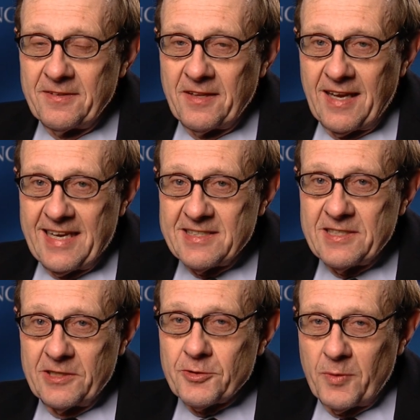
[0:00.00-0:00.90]
The last
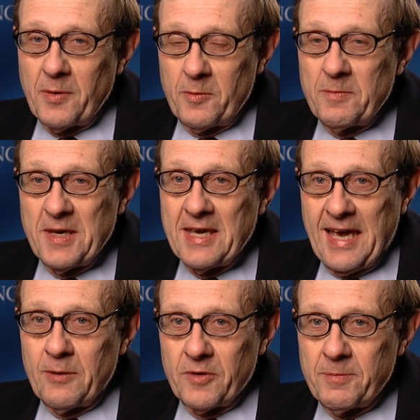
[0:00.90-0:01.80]
century, we
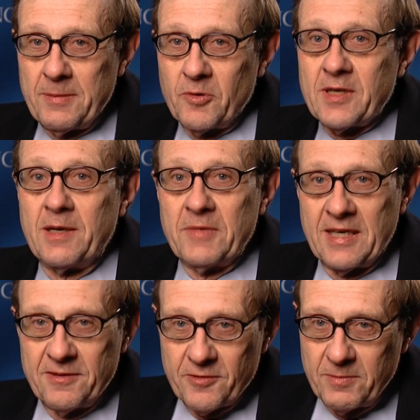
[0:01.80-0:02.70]
began with people
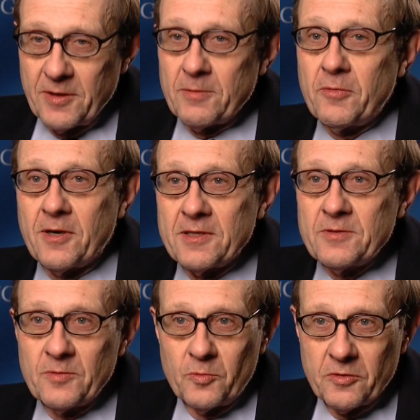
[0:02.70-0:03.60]
coming in from other
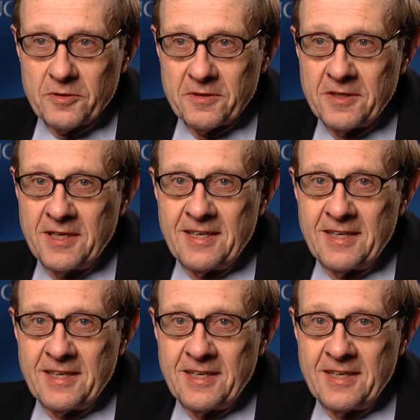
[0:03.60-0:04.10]
parts of the world,